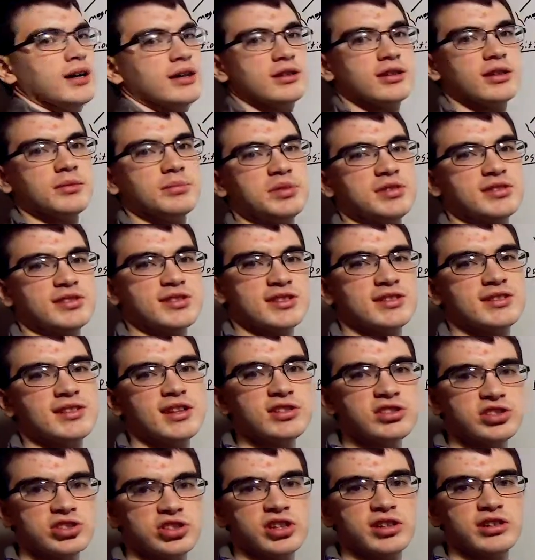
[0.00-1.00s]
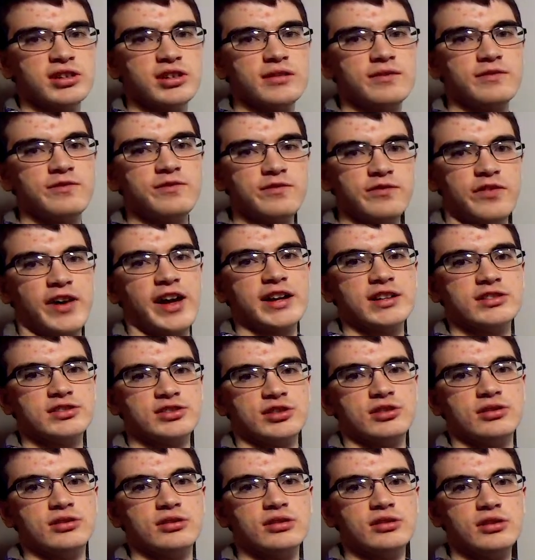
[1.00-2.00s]
The position
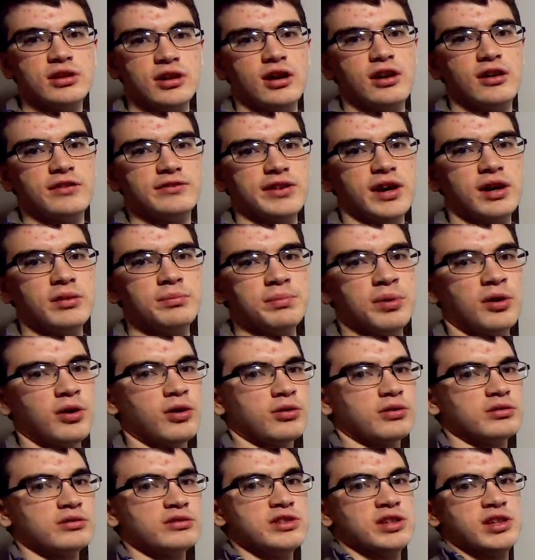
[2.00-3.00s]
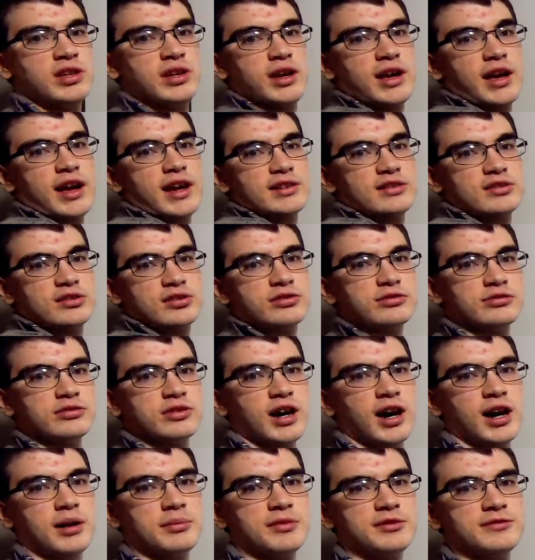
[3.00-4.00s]
vector of our board at 2,
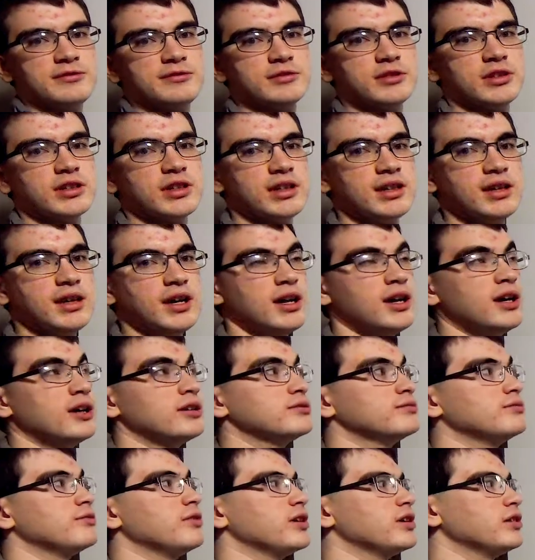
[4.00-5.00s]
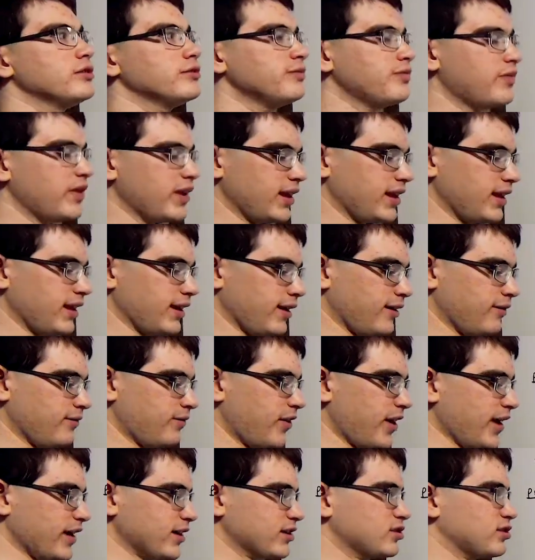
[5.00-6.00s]
3 will be a
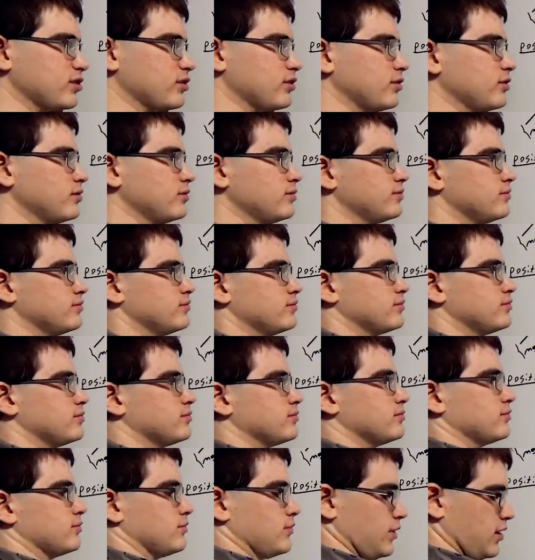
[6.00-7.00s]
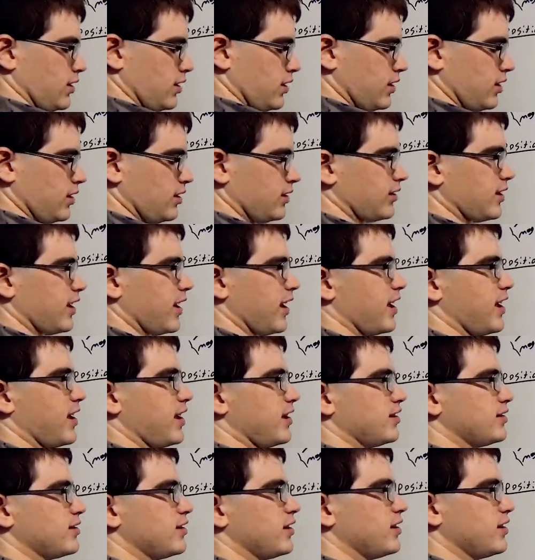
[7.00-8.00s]
vector
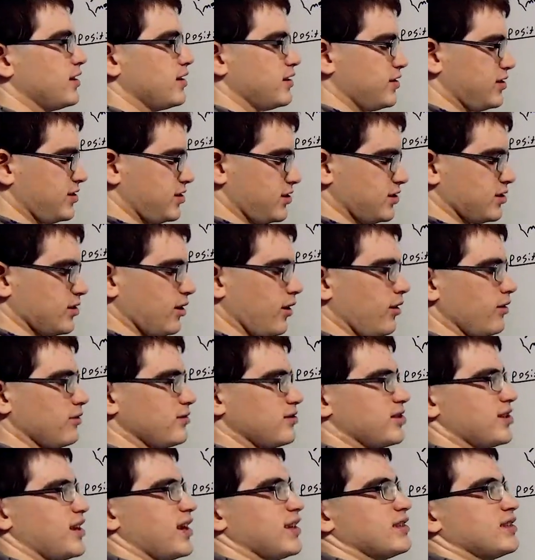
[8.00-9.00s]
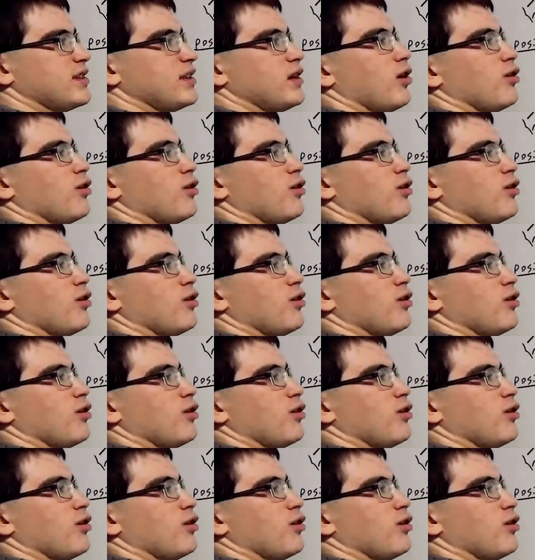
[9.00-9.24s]
that starts at the